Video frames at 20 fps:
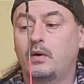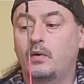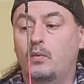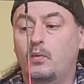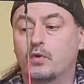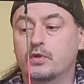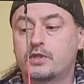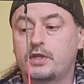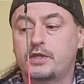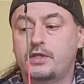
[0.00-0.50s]

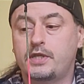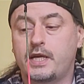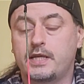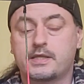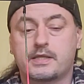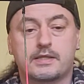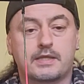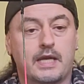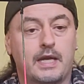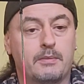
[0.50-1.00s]
Once I changed
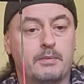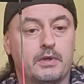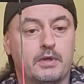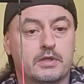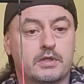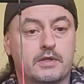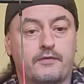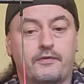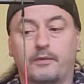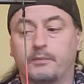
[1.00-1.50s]
the
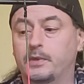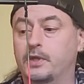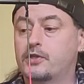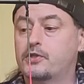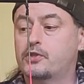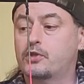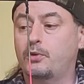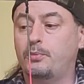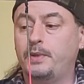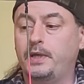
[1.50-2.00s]
stabilizer from the
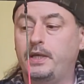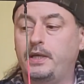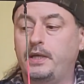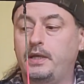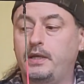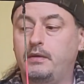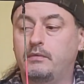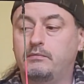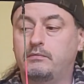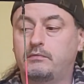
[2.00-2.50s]

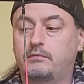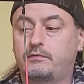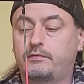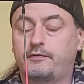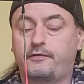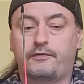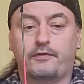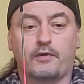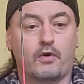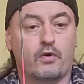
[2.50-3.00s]
stubby
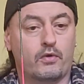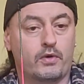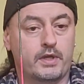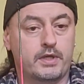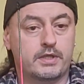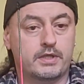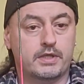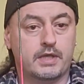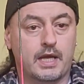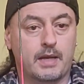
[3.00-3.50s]
4-inch
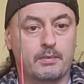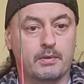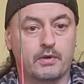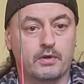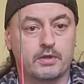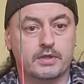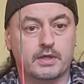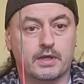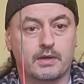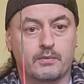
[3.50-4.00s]

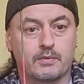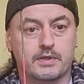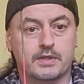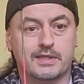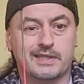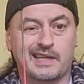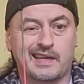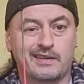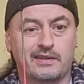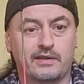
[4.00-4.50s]
stabilizer that was
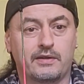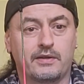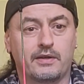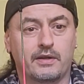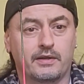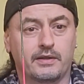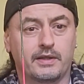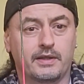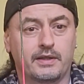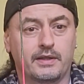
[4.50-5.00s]
standard
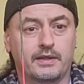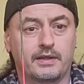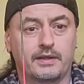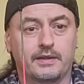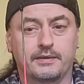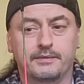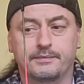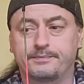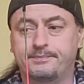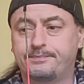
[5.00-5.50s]

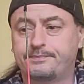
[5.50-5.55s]
on